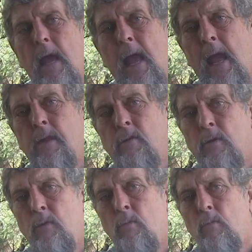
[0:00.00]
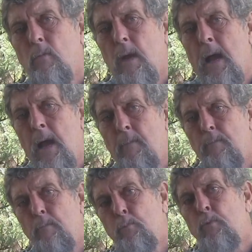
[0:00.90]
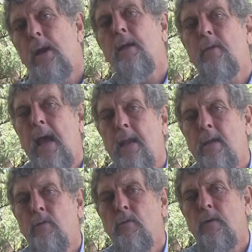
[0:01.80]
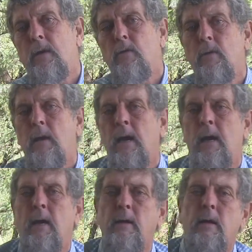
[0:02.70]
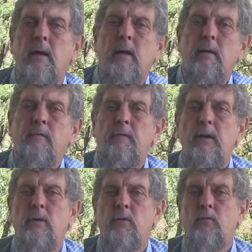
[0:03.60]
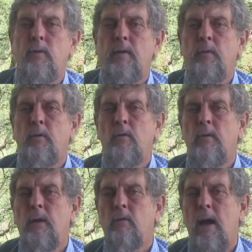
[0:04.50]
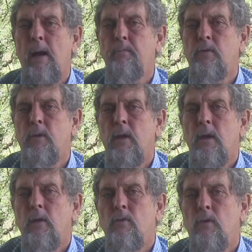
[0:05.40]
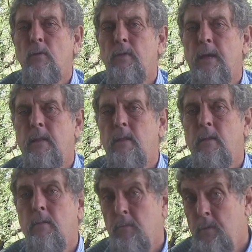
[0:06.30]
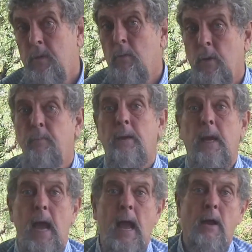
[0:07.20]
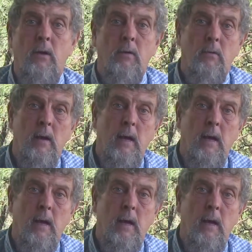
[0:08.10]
and to bring that into the fields where they were growing crops so that there would be higher